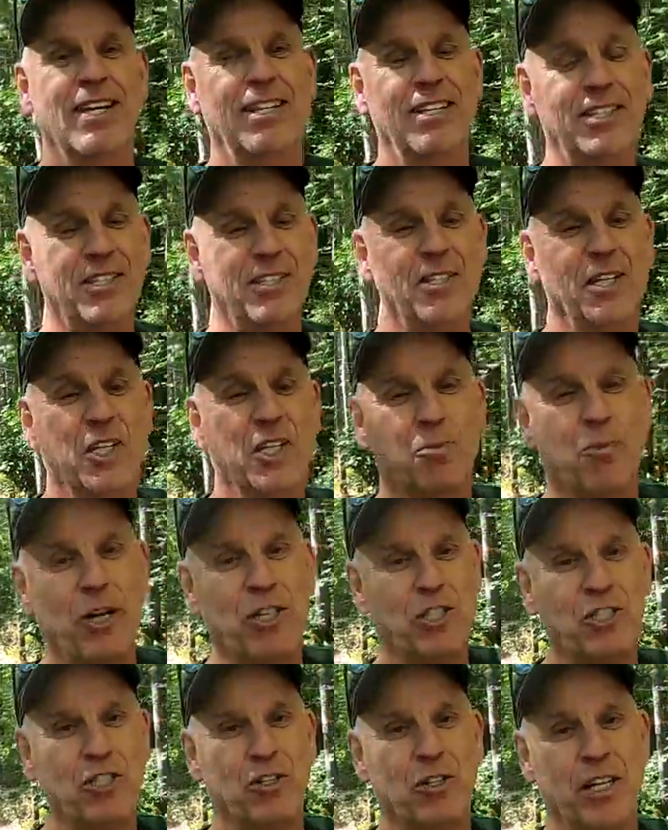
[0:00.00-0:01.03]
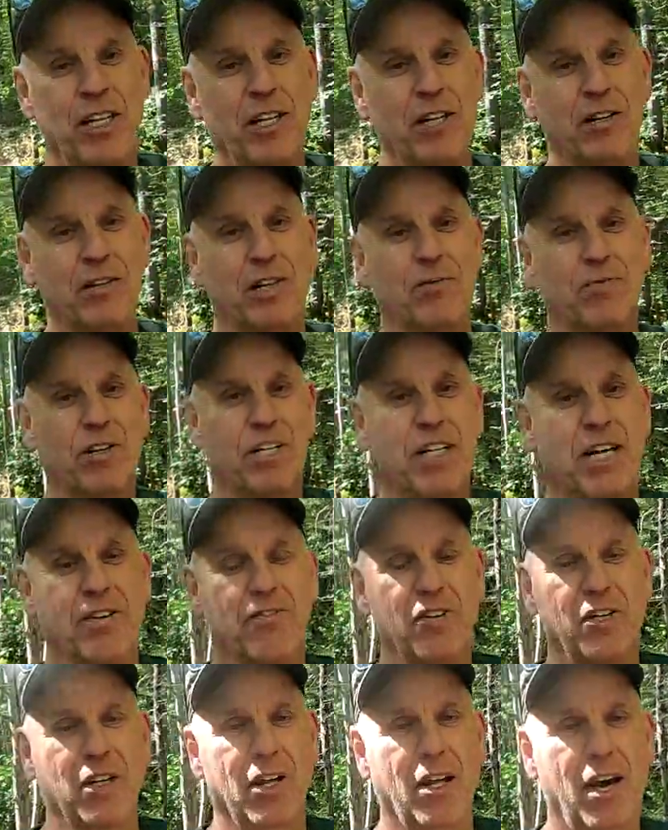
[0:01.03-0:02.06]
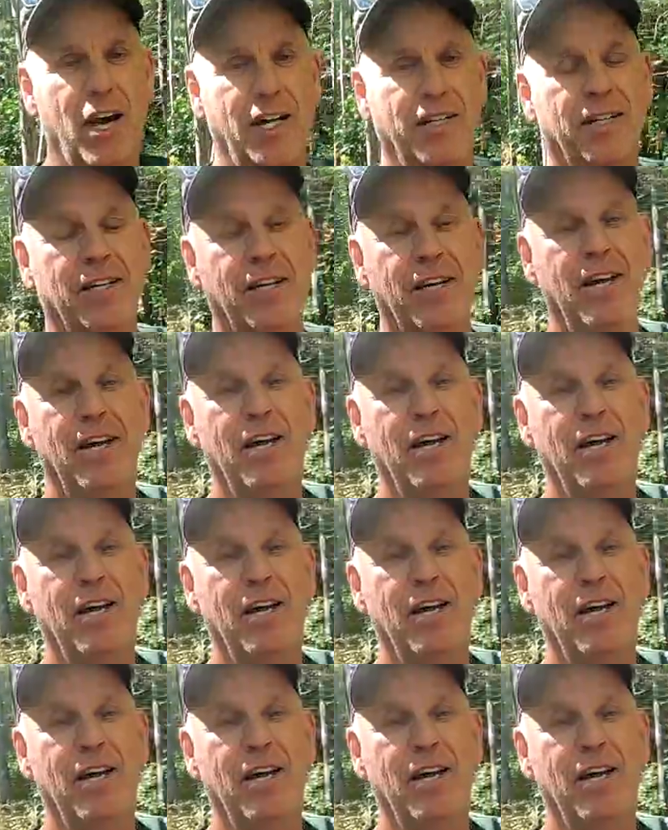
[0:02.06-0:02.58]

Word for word: This is an expression you hear in recovery a lot